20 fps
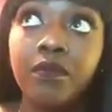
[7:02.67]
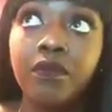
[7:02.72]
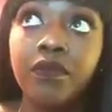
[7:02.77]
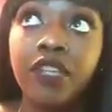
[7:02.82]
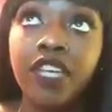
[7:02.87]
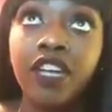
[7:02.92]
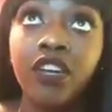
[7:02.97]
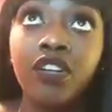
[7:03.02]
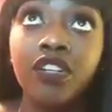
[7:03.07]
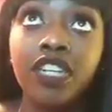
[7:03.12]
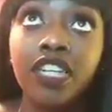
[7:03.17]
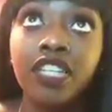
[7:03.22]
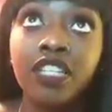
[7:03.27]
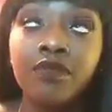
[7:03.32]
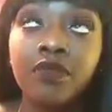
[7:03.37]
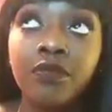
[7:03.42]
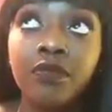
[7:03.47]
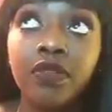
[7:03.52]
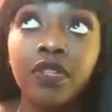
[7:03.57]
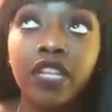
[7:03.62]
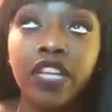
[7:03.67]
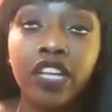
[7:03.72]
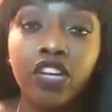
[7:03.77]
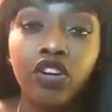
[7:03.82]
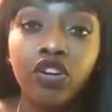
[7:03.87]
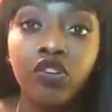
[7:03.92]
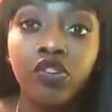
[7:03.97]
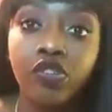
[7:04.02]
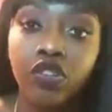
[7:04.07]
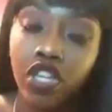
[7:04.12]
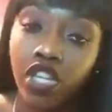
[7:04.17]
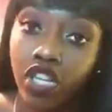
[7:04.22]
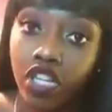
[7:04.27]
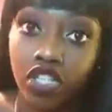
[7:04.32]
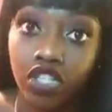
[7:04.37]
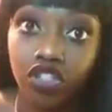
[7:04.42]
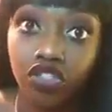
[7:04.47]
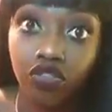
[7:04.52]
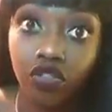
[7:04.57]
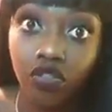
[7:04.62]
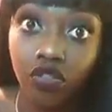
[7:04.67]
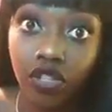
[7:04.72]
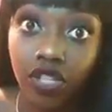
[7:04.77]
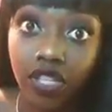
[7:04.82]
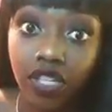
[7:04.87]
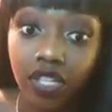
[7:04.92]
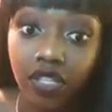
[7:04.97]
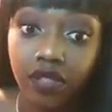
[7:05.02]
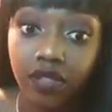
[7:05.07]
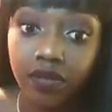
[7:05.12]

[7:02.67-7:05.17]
nowadays people are like, oh, you can control it,